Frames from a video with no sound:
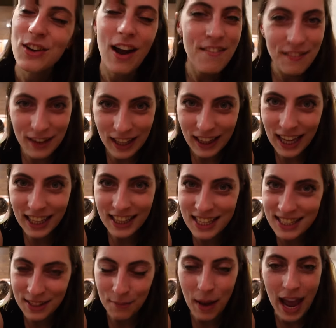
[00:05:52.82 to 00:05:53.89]
so I feel like
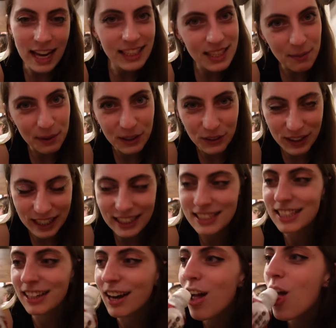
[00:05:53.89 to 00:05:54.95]
there's some atypical things
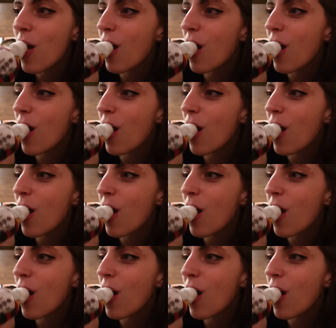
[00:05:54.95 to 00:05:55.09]
here.